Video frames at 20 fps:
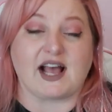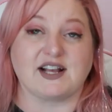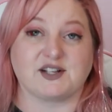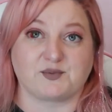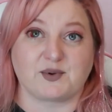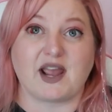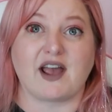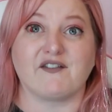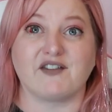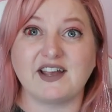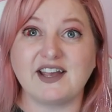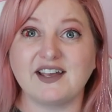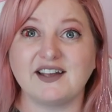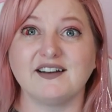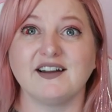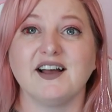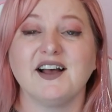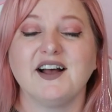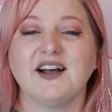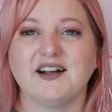as we have
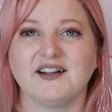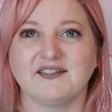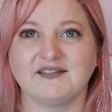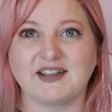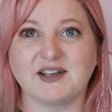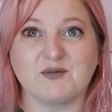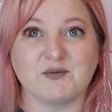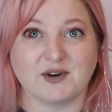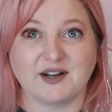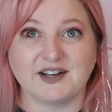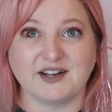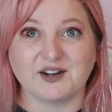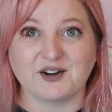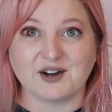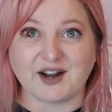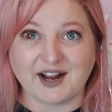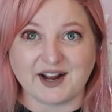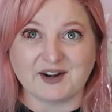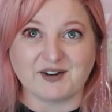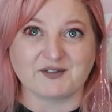hit the 1
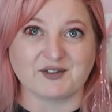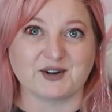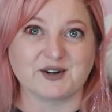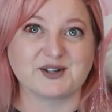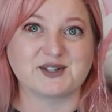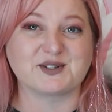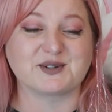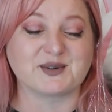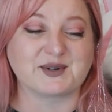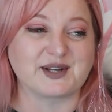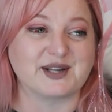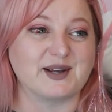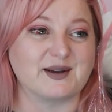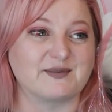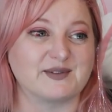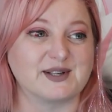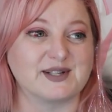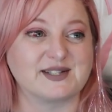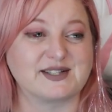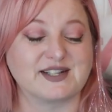year anniversary
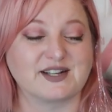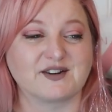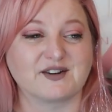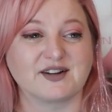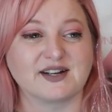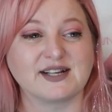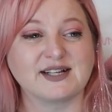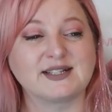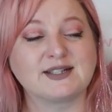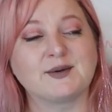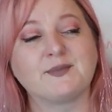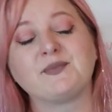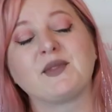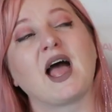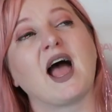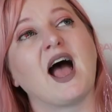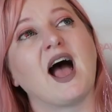of this series.